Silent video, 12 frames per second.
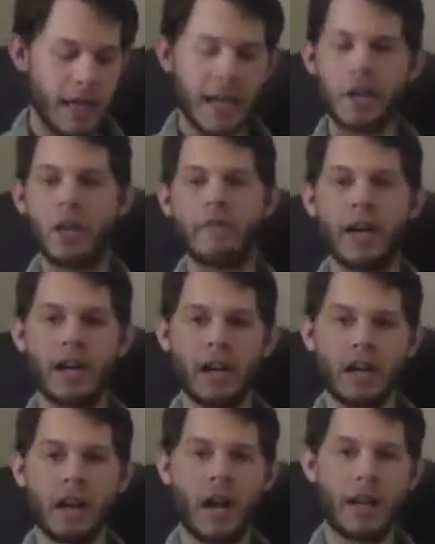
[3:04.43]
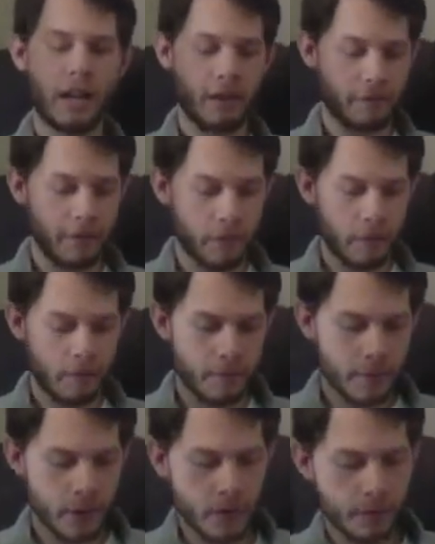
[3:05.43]
It could have added a lot, I feel.
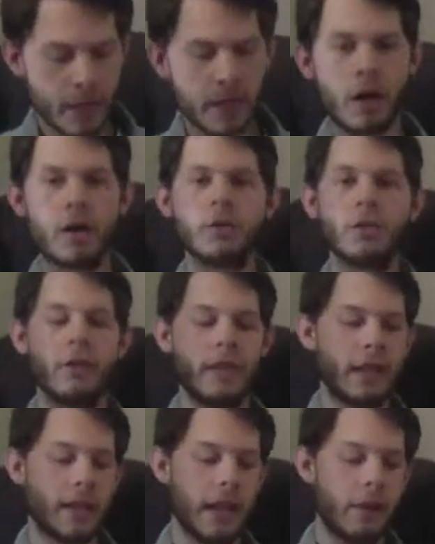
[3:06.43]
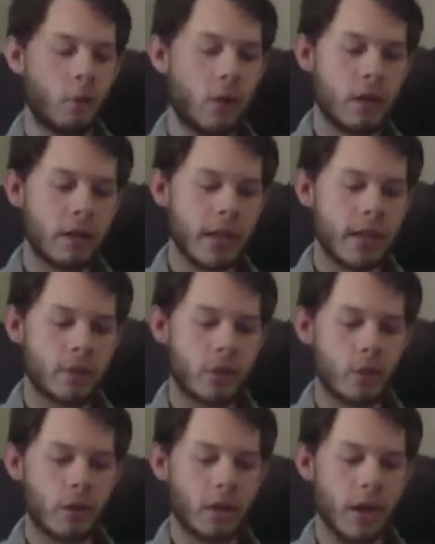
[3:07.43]
And also, that it would have led
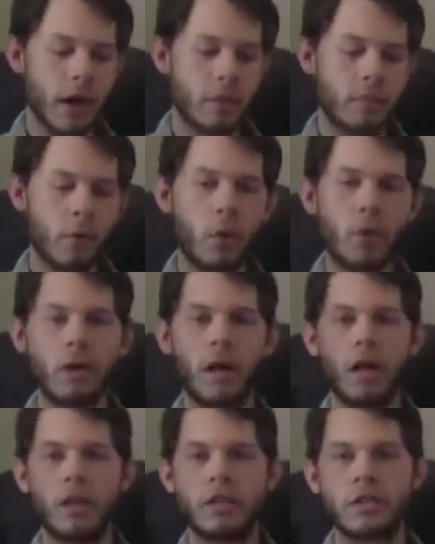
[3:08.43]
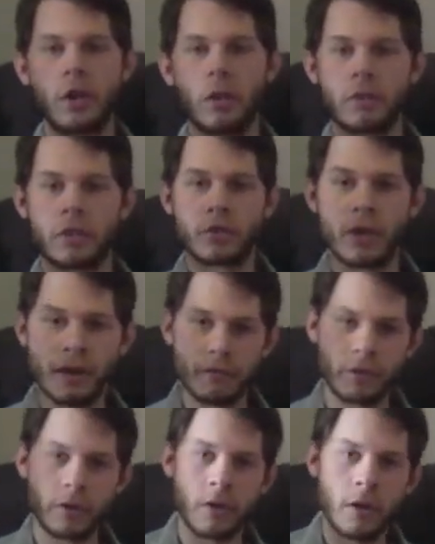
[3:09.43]
to a lot more knowledge on the
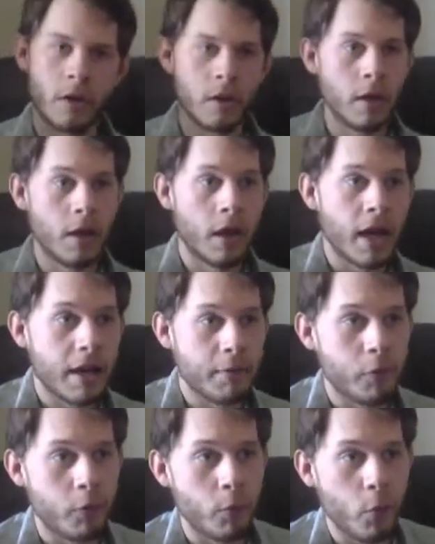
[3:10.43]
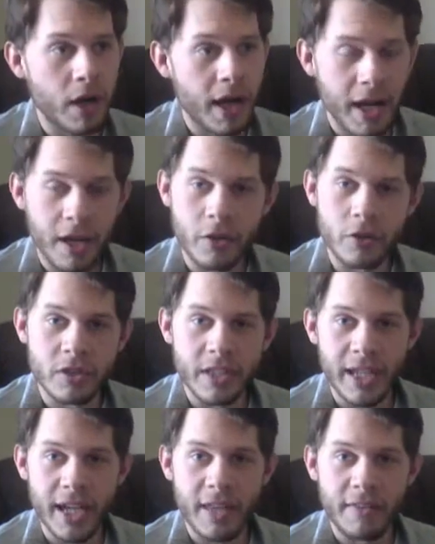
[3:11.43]
Traveler. And from what I
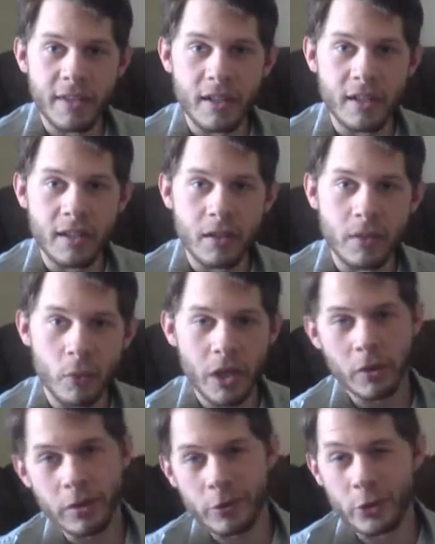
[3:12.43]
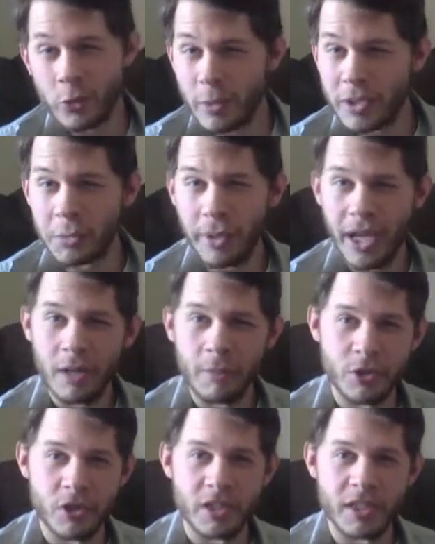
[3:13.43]
understand, that we don't know too much about
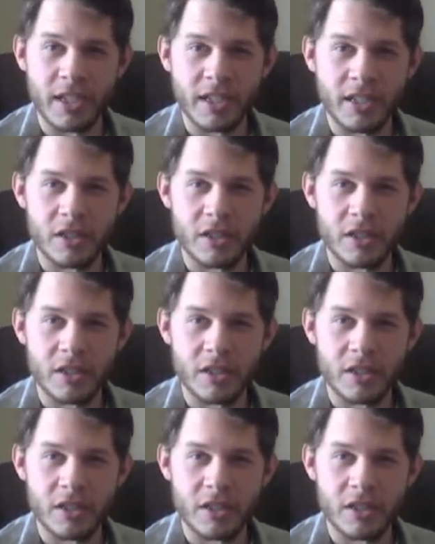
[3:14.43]
him just yet.